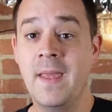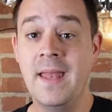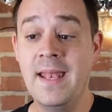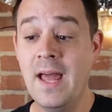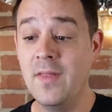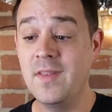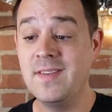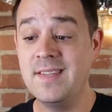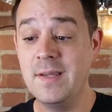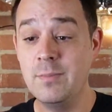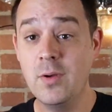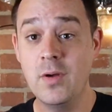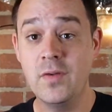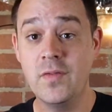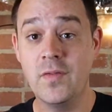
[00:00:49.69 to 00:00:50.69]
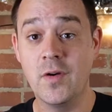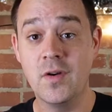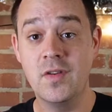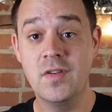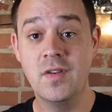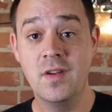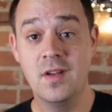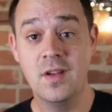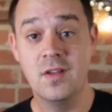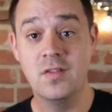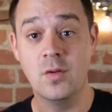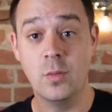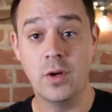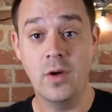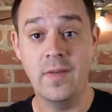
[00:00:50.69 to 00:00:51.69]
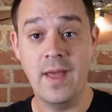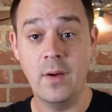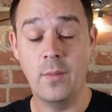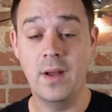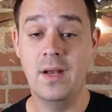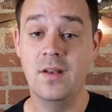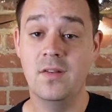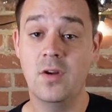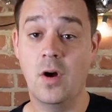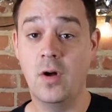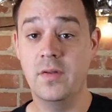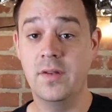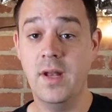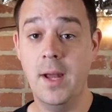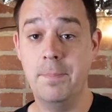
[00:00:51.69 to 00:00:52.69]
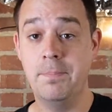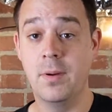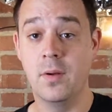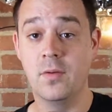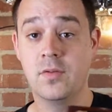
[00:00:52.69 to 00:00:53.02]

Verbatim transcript: And now the tip goes first, so we'll go that way and it's called an up bow.